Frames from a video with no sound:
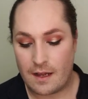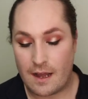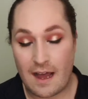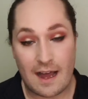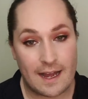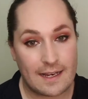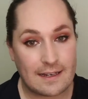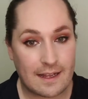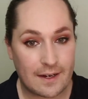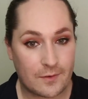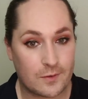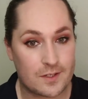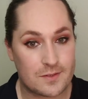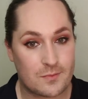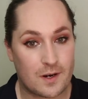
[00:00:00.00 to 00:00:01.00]
Eyeliner
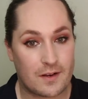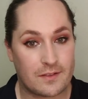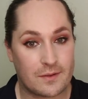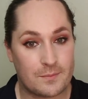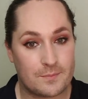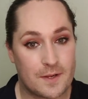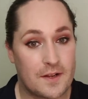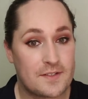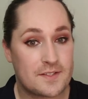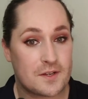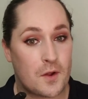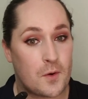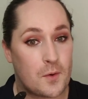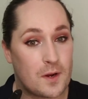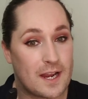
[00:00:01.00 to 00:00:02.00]
is one of them,
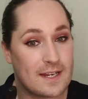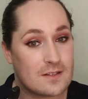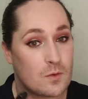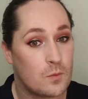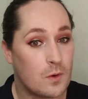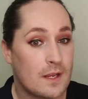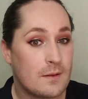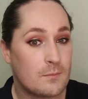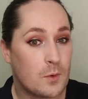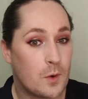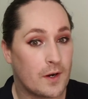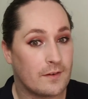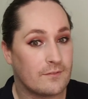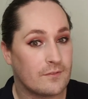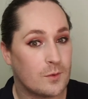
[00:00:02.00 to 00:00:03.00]
so it's a weak
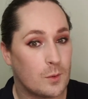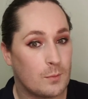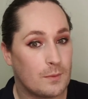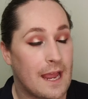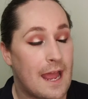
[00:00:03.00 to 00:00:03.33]
point for